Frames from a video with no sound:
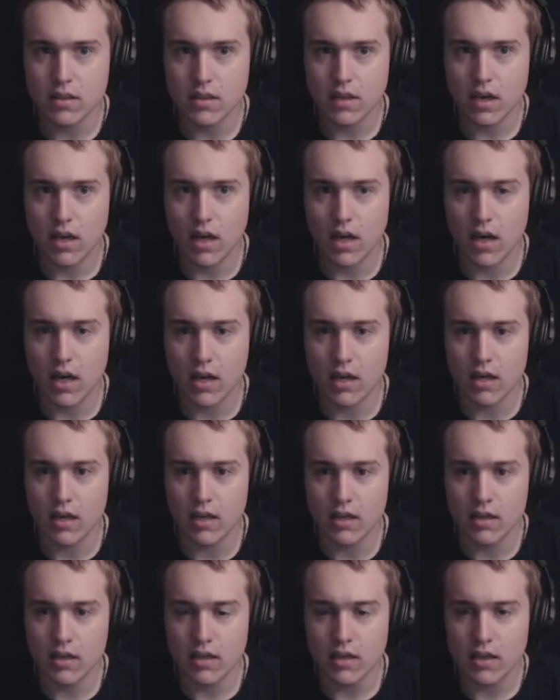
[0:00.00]
Uh,
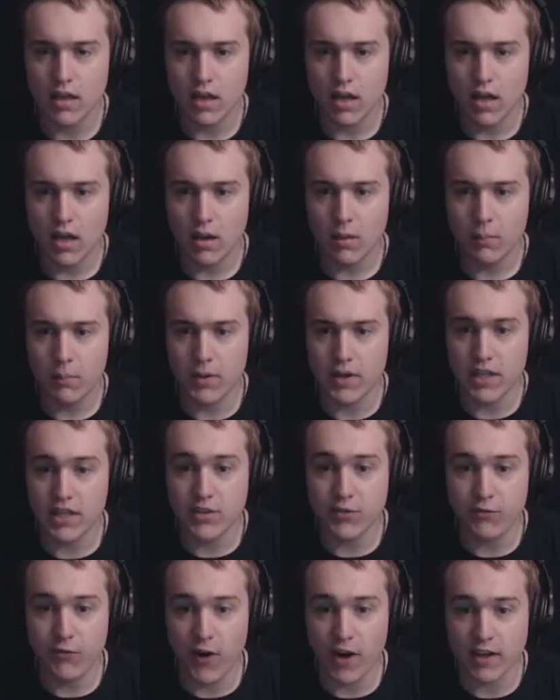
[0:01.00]
but
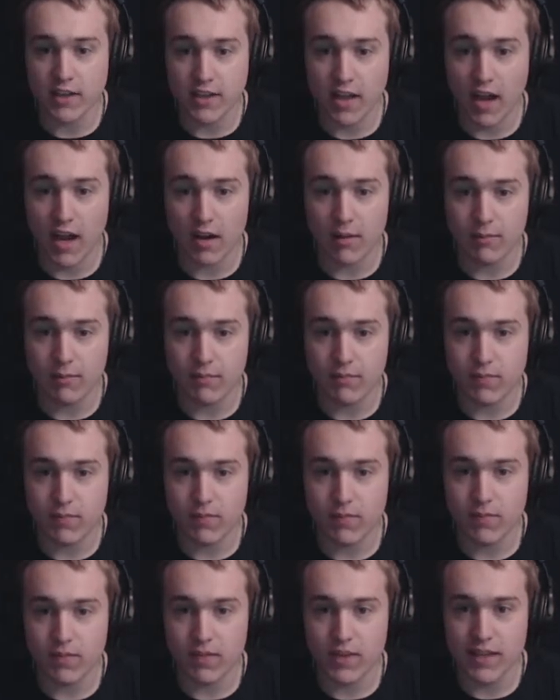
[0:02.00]
it's fucked up
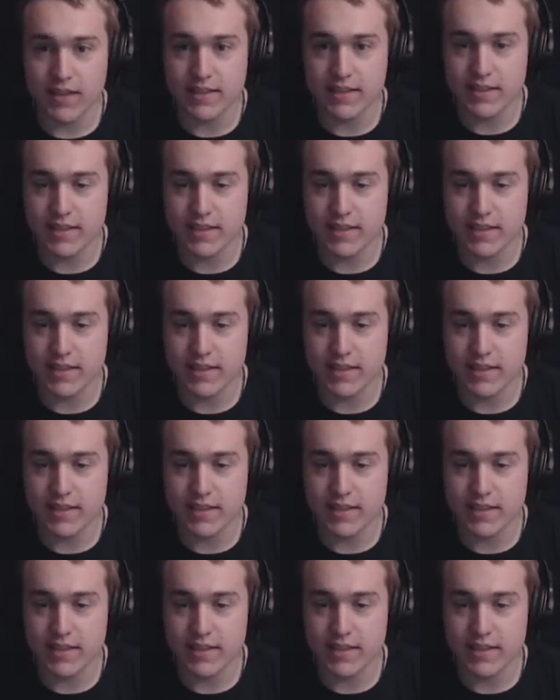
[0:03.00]
this